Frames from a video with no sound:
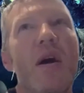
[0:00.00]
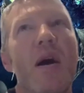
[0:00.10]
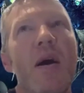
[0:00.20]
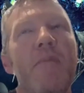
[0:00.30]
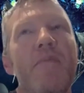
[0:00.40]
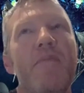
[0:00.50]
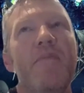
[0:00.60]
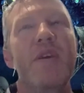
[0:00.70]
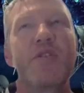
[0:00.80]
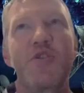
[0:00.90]

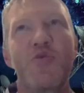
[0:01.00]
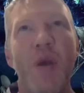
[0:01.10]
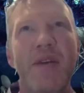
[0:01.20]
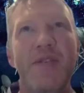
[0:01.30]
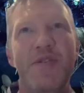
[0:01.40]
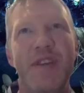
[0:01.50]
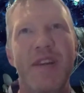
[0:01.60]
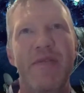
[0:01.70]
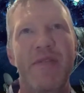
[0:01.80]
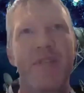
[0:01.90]
There are 2 ways to
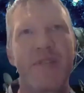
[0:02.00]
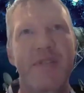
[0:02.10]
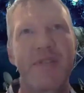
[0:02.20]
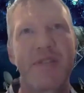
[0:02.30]
deliver a